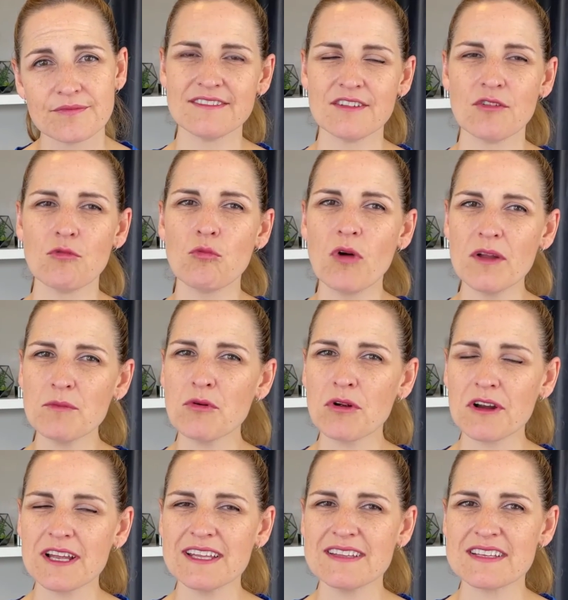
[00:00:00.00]
One more
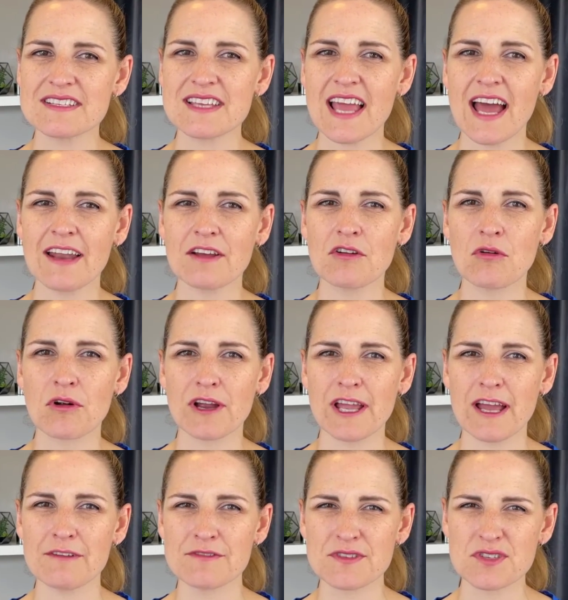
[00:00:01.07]
in this category
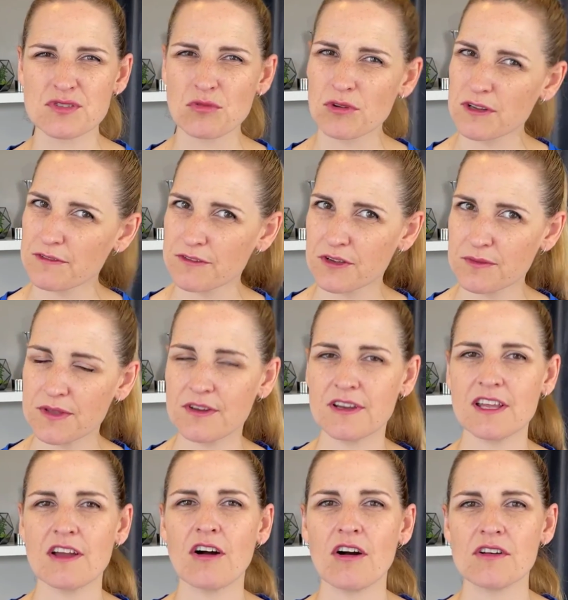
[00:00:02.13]
of sort of
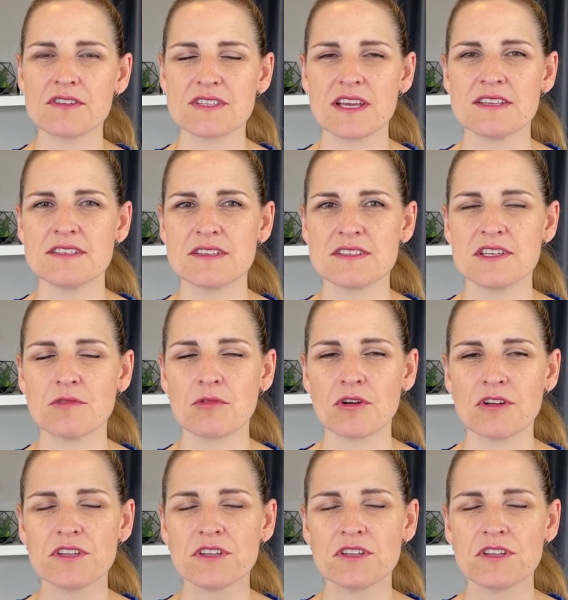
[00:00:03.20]
community halls at Disney World